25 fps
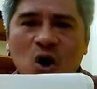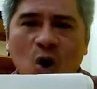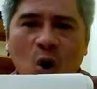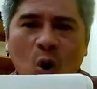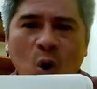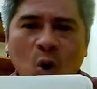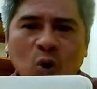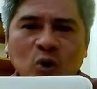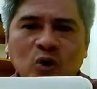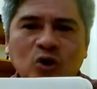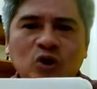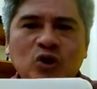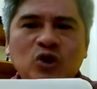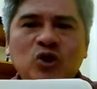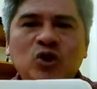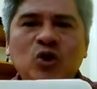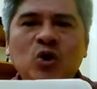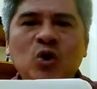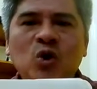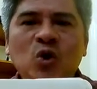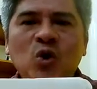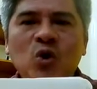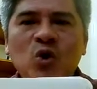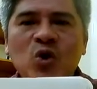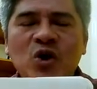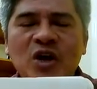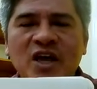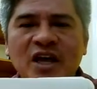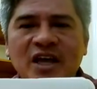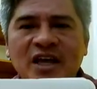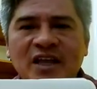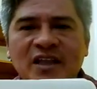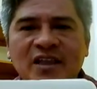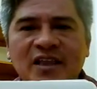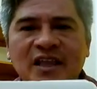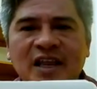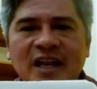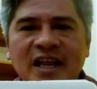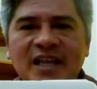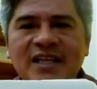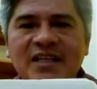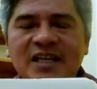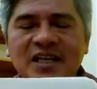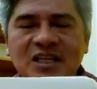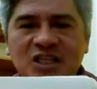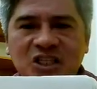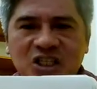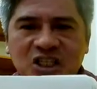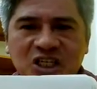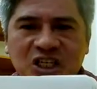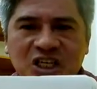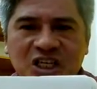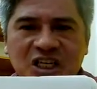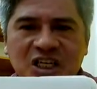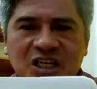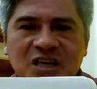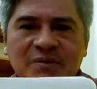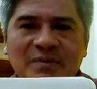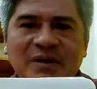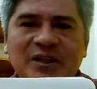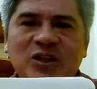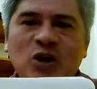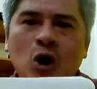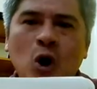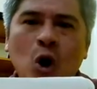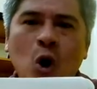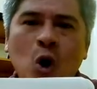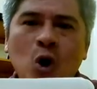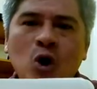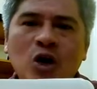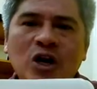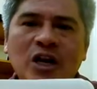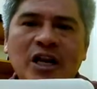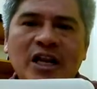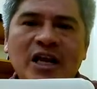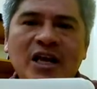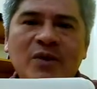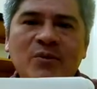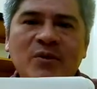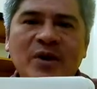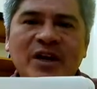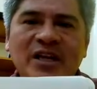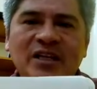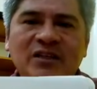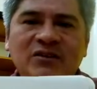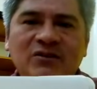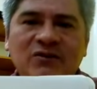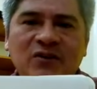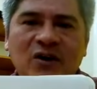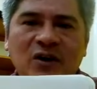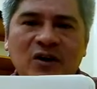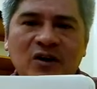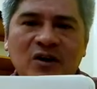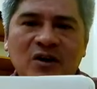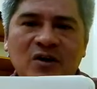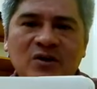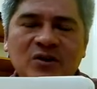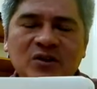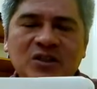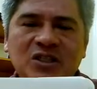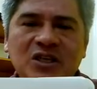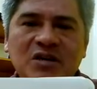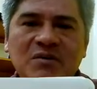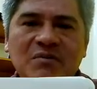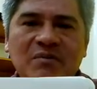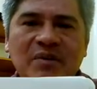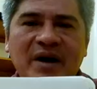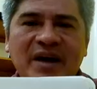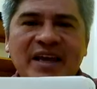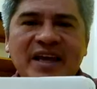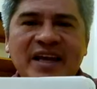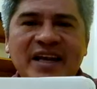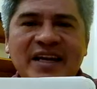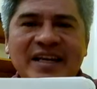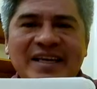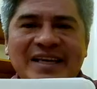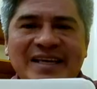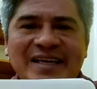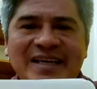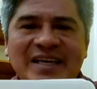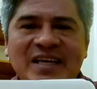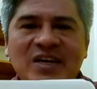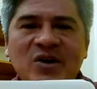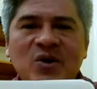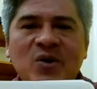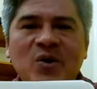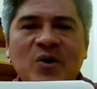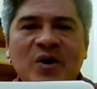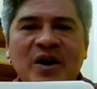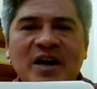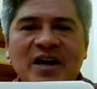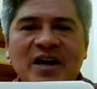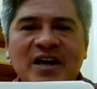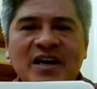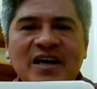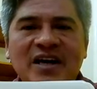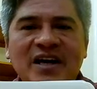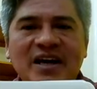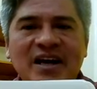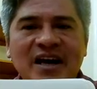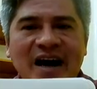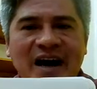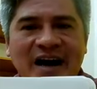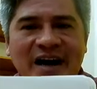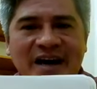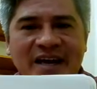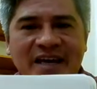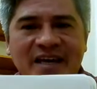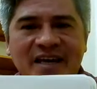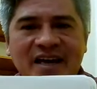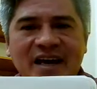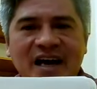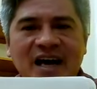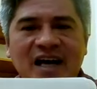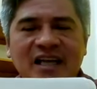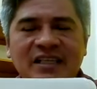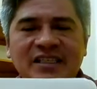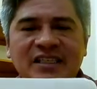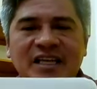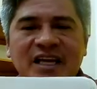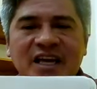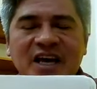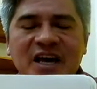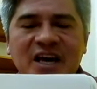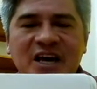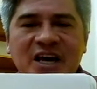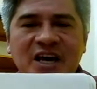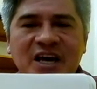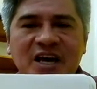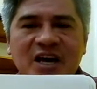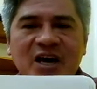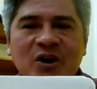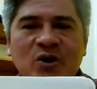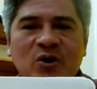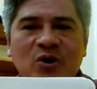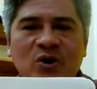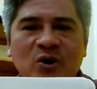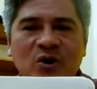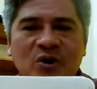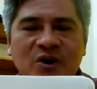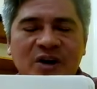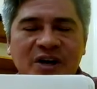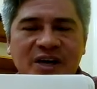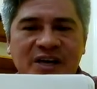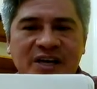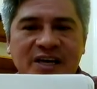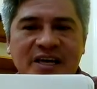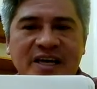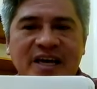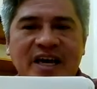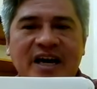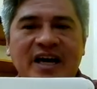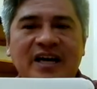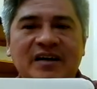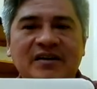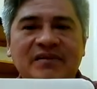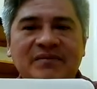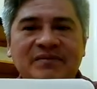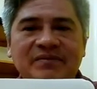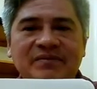Also, the letter G, but only when it's followed by an E or an I, as in geología.